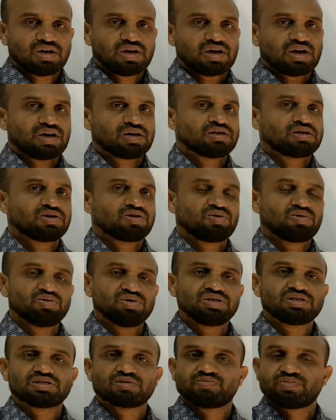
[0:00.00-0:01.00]
and
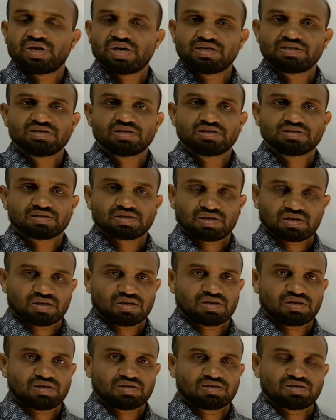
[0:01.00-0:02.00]
Lewis bases
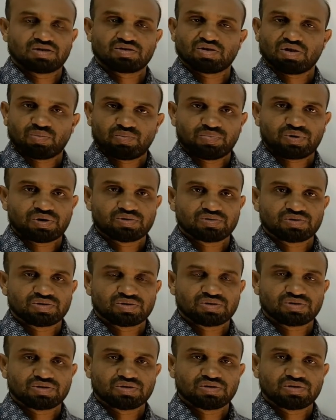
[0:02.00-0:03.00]
are the
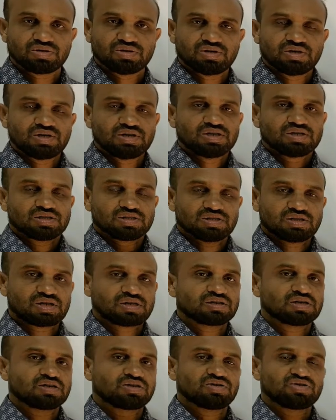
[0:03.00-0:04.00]
compounds
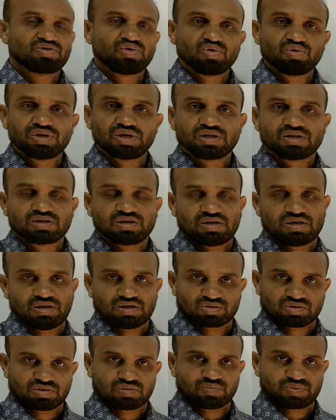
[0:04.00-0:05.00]
that can donate
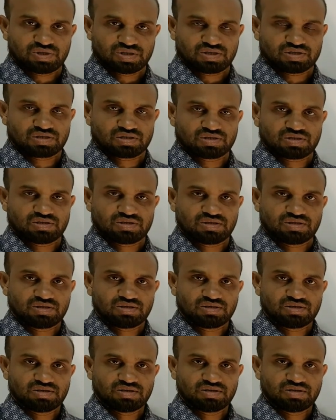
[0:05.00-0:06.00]
electron pairs.
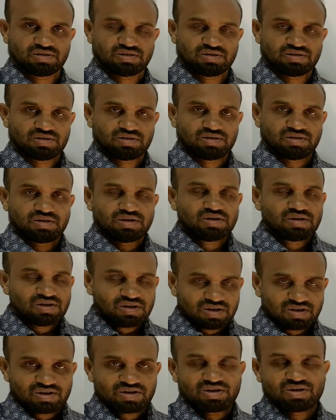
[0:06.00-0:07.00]

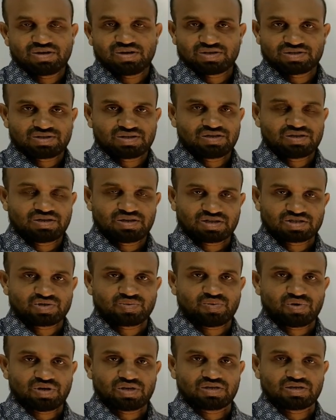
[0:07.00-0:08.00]
Let's see the next
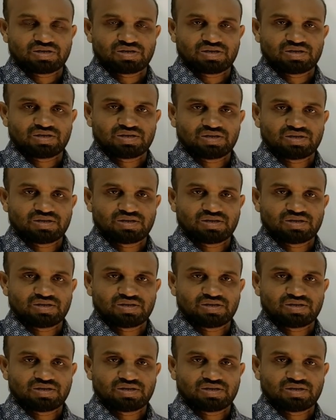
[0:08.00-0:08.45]
point.